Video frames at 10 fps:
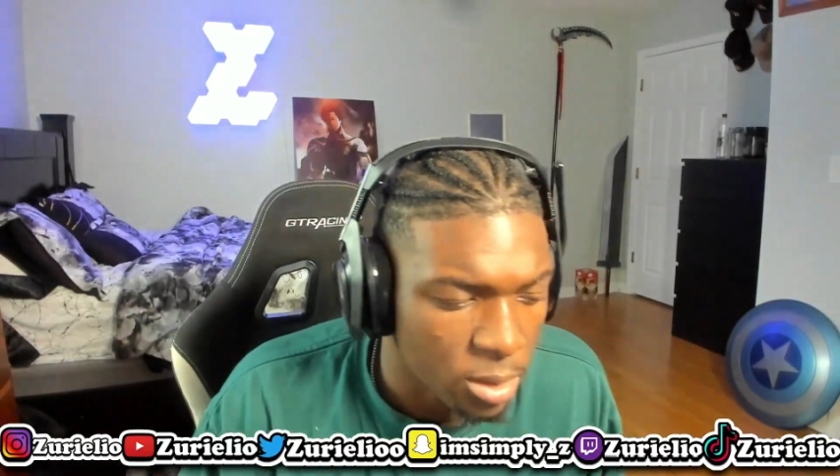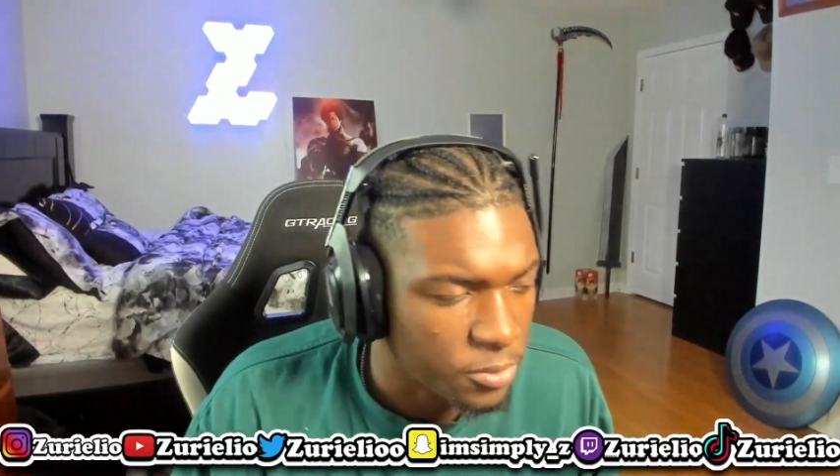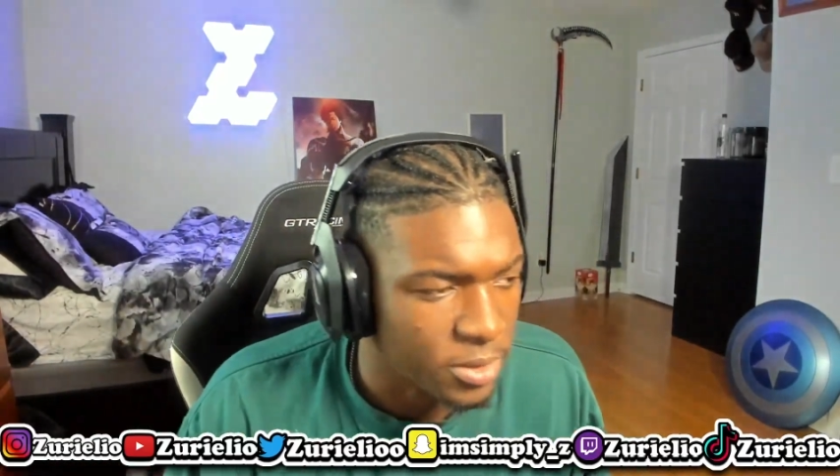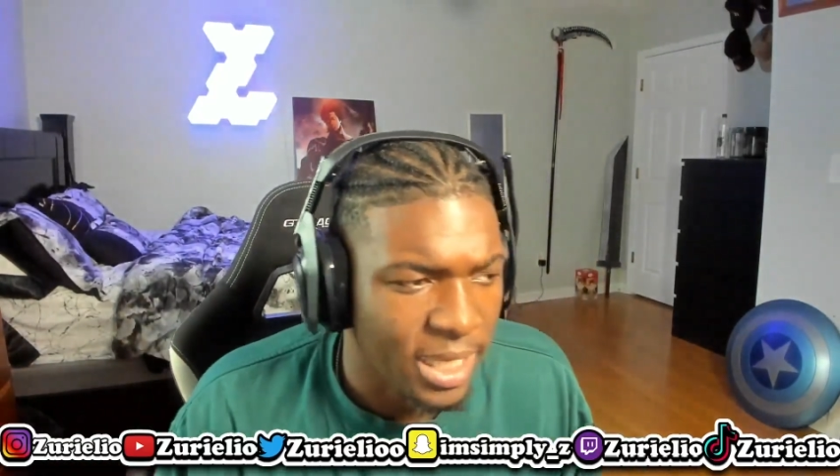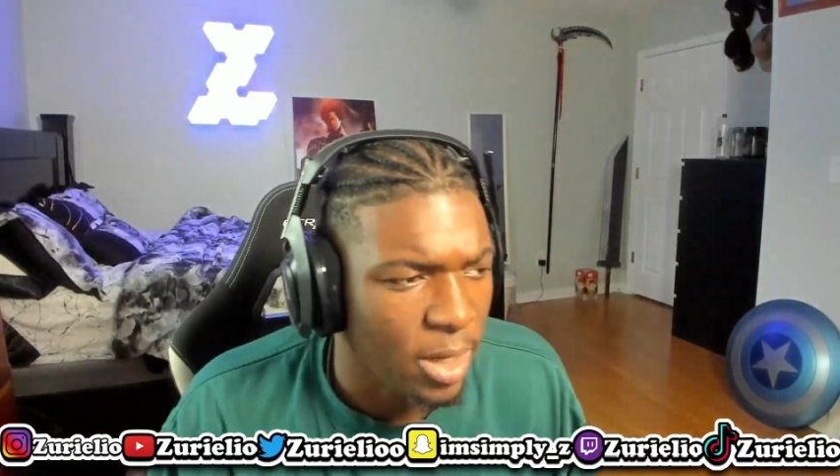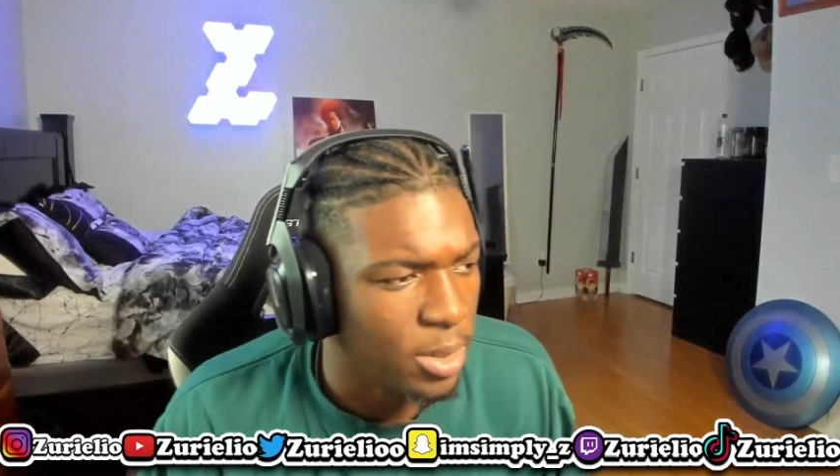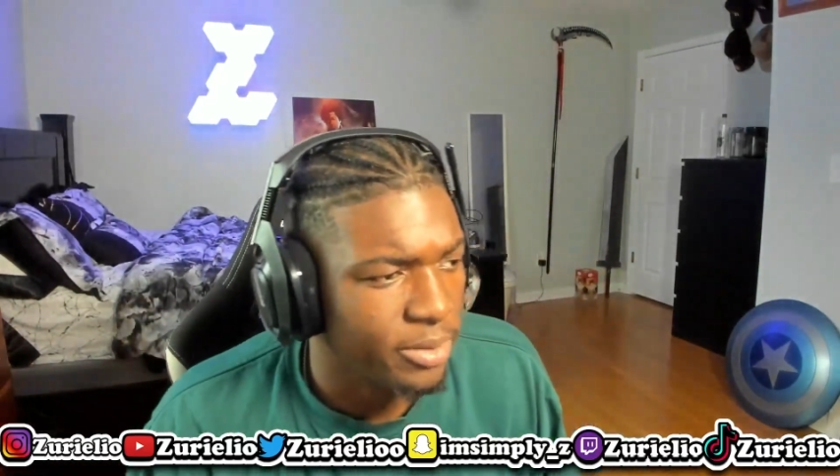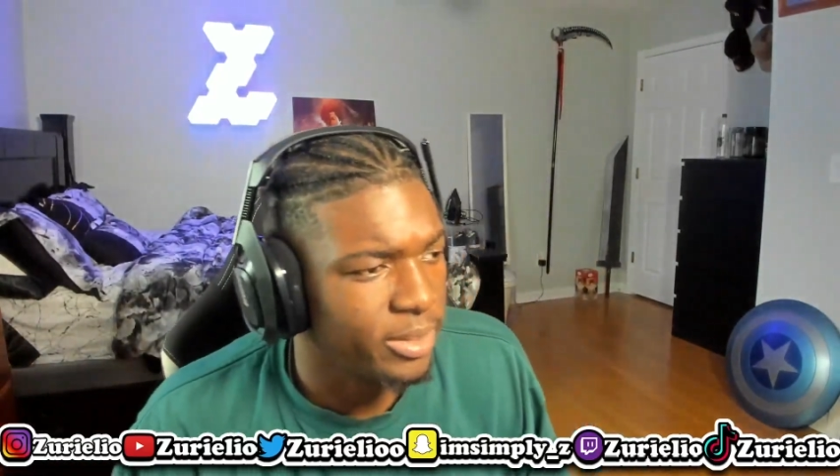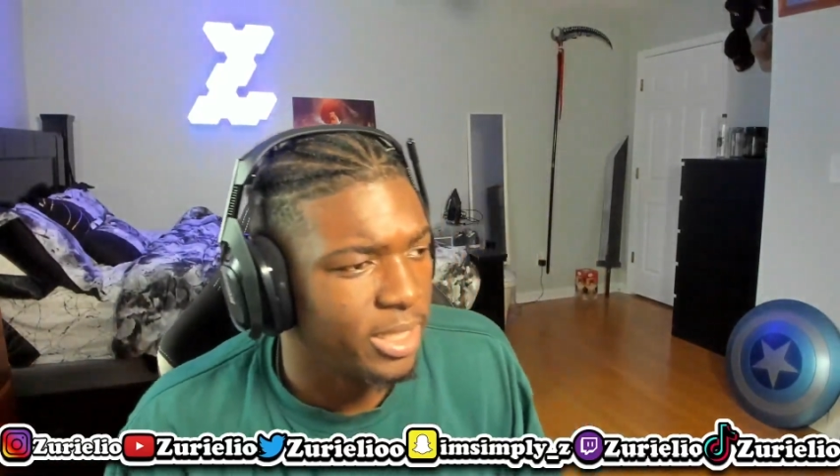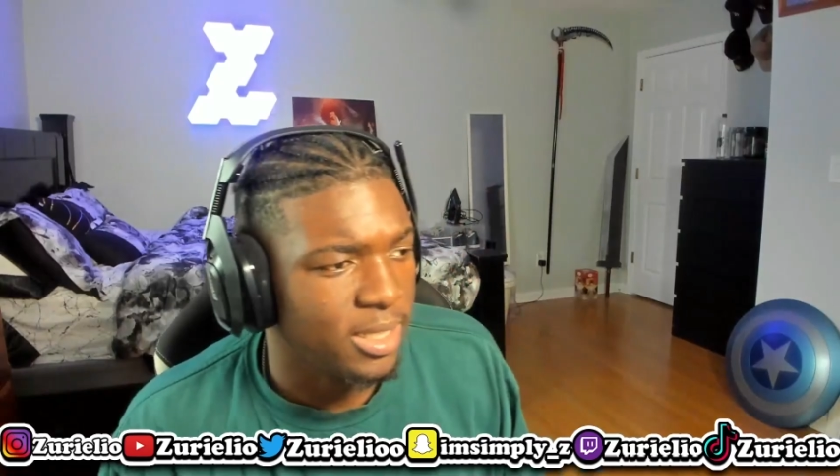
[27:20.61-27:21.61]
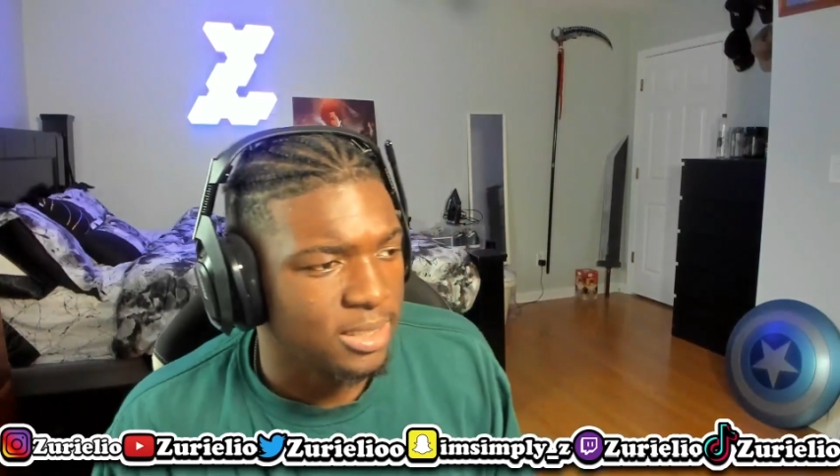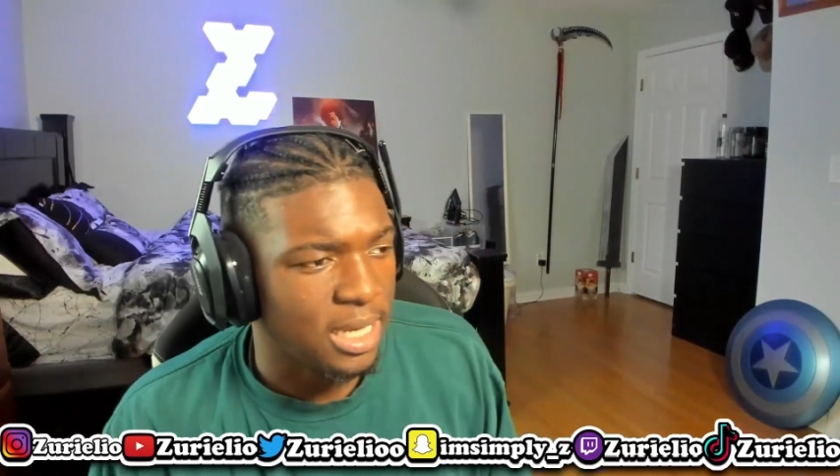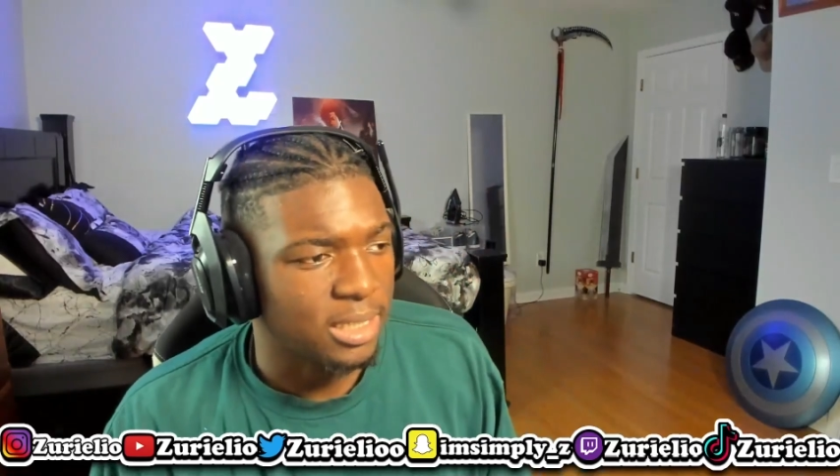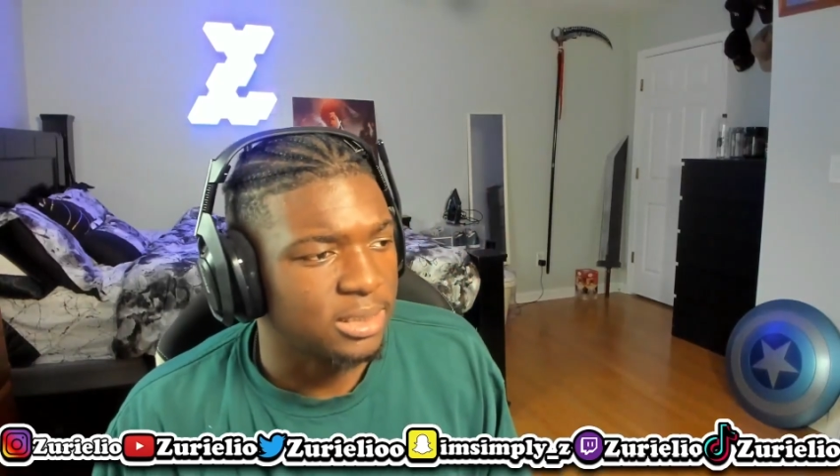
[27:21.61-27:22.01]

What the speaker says: a wonderful day, whatever it is.